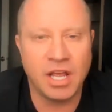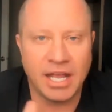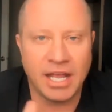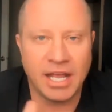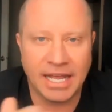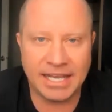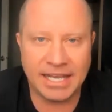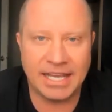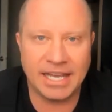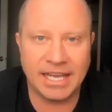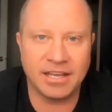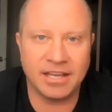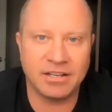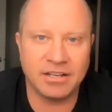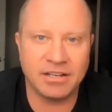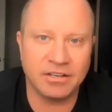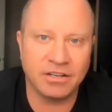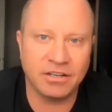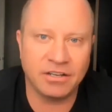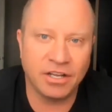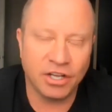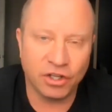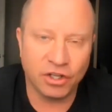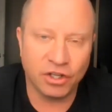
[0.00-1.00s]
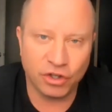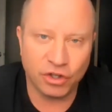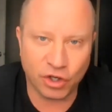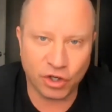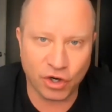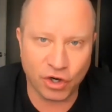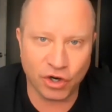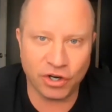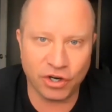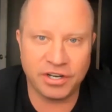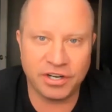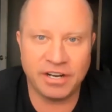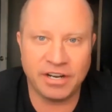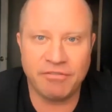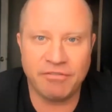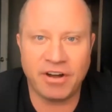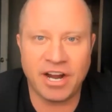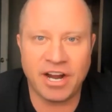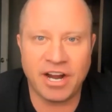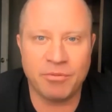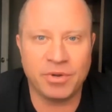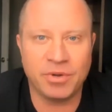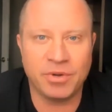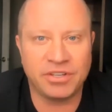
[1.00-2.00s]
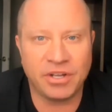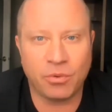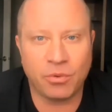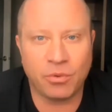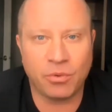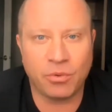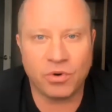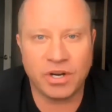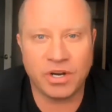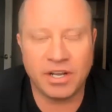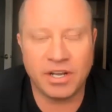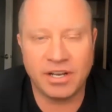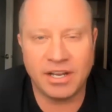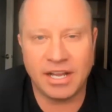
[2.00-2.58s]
again, the current environment that we're in,